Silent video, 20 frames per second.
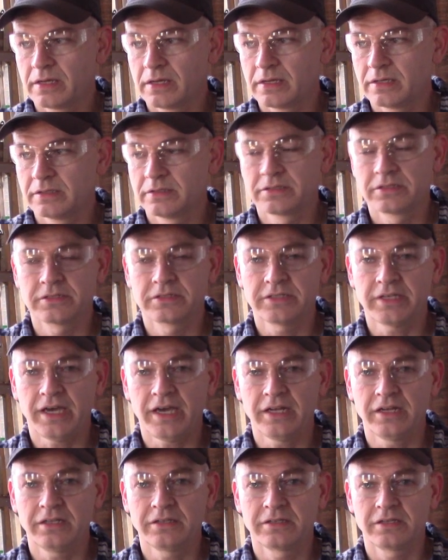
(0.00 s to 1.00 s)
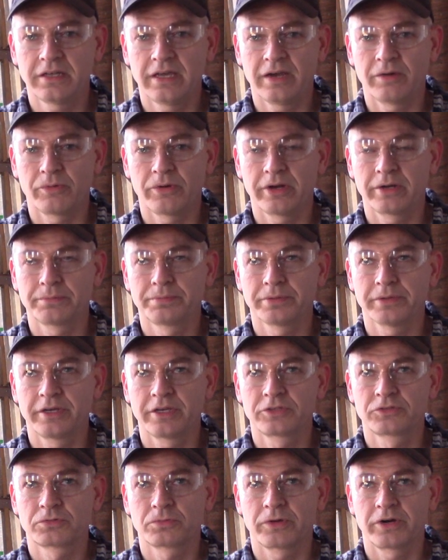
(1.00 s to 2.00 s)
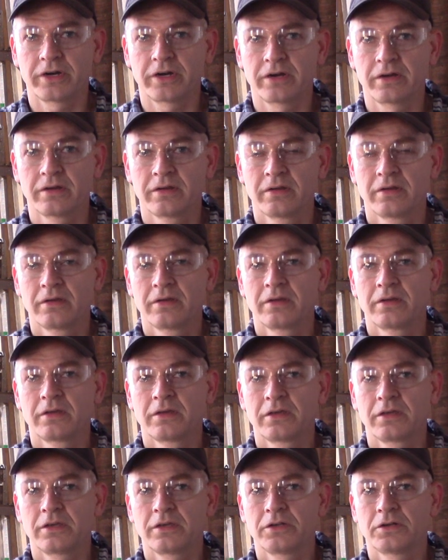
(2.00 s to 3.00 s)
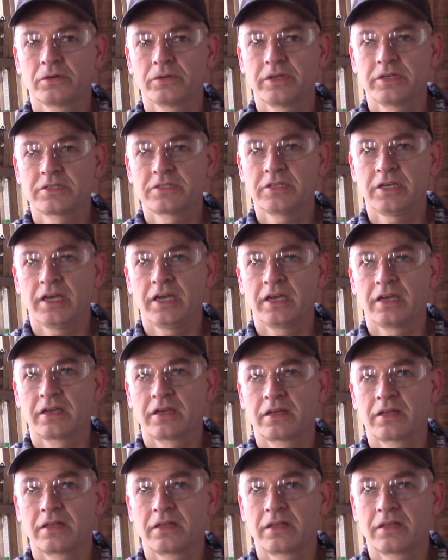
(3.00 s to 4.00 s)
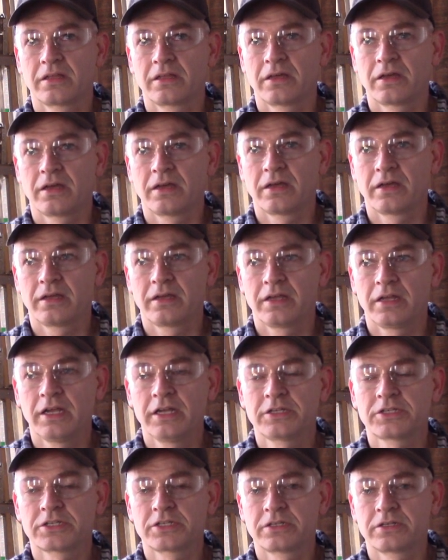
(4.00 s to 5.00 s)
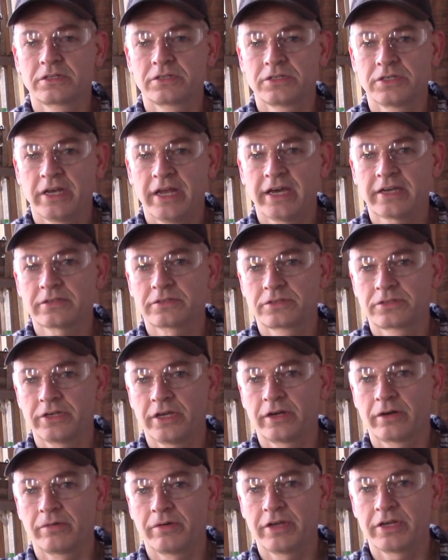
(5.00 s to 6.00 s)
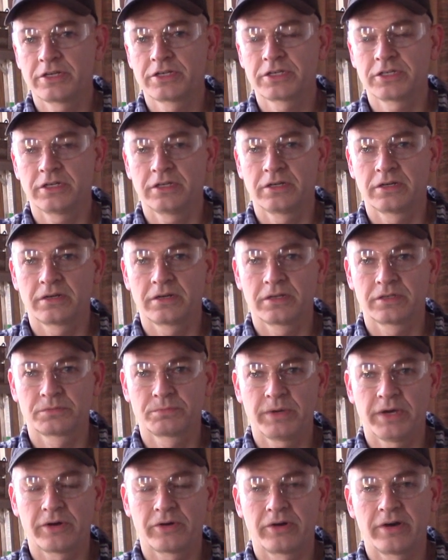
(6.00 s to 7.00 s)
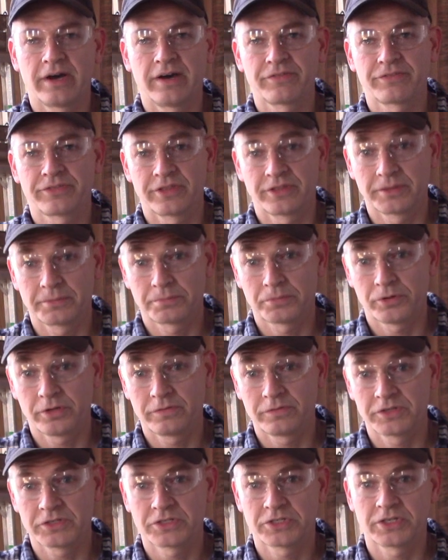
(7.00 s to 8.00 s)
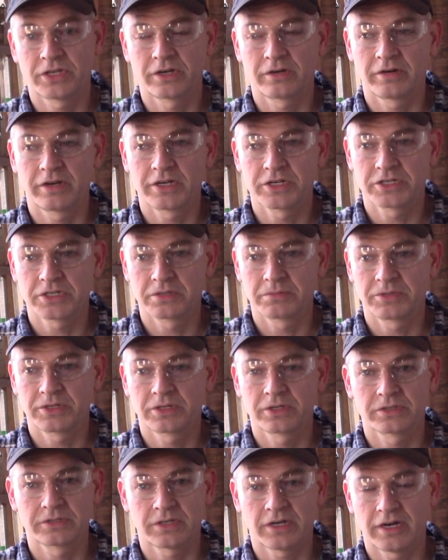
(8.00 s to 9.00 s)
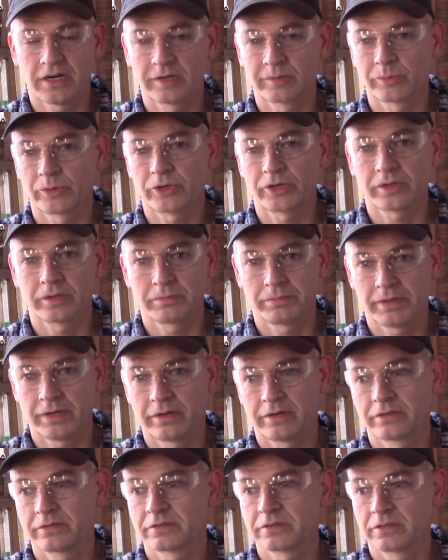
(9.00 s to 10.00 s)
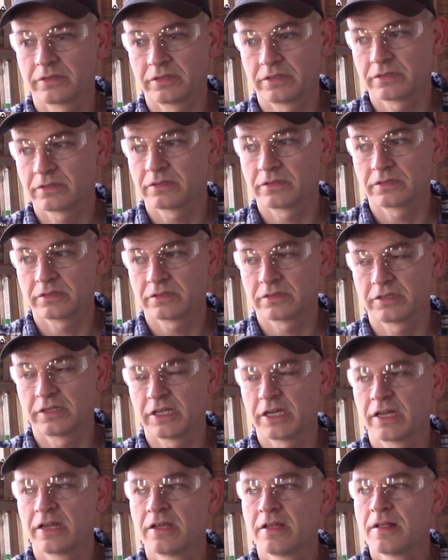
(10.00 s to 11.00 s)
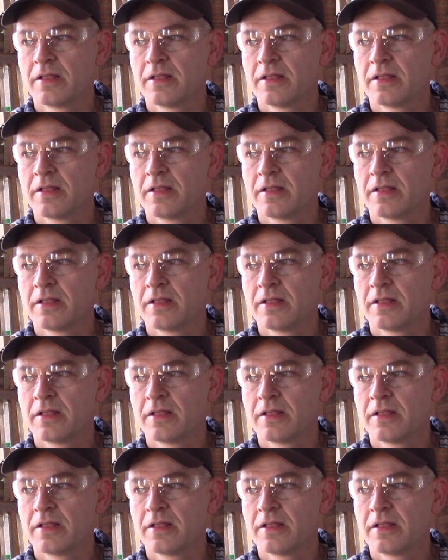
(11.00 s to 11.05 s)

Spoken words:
in society today, we're at a place where, you know, they say each next generation is better off than the previous generation because of hard work of the parents and this and this and that.